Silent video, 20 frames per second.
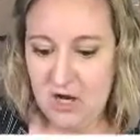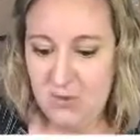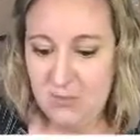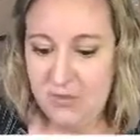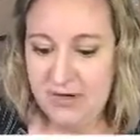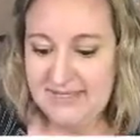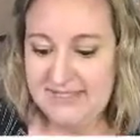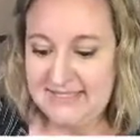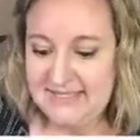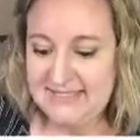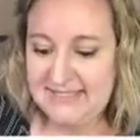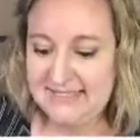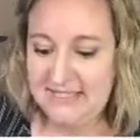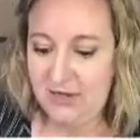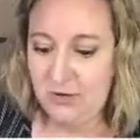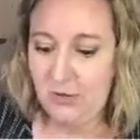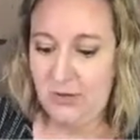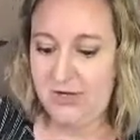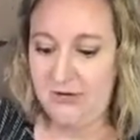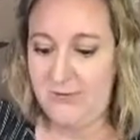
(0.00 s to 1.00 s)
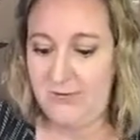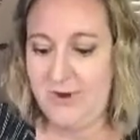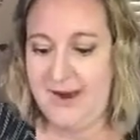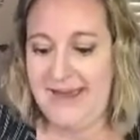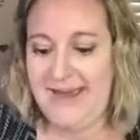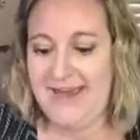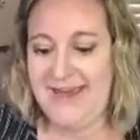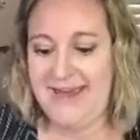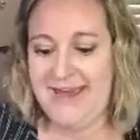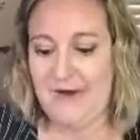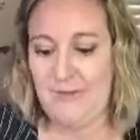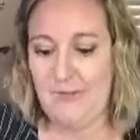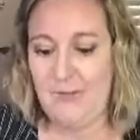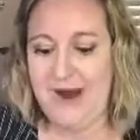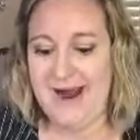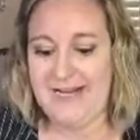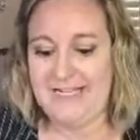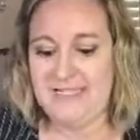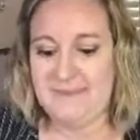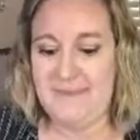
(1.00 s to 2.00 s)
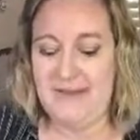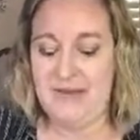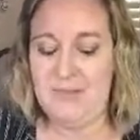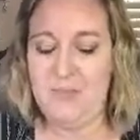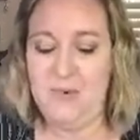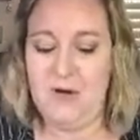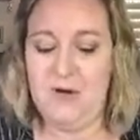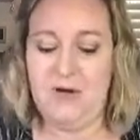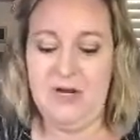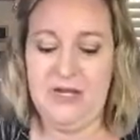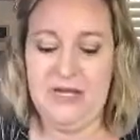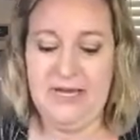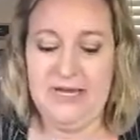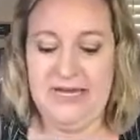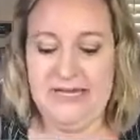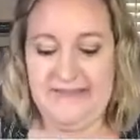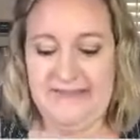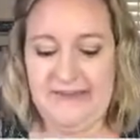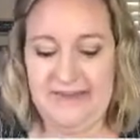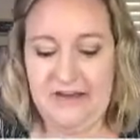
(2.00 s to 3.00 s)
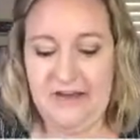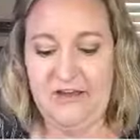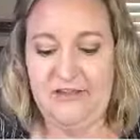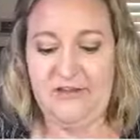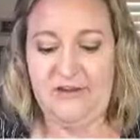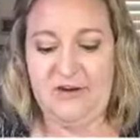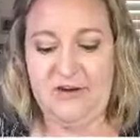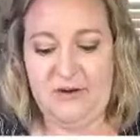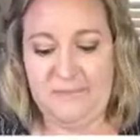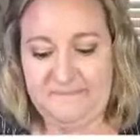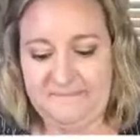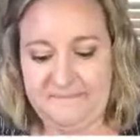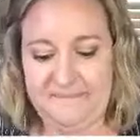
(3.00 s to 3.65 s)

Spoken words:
press and seal one way and wax paper the other.